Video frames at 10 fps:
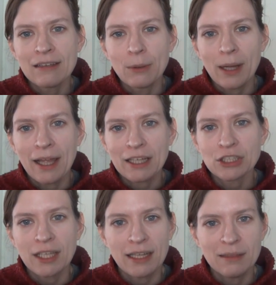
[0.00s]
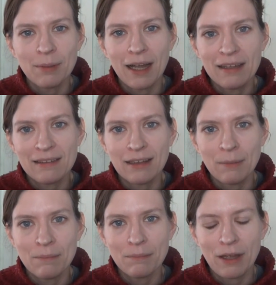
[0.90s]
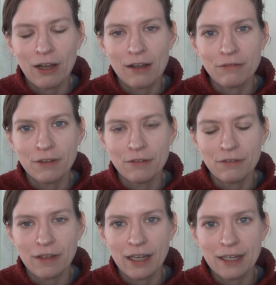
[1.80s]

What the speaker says: so I actually had to buy some off of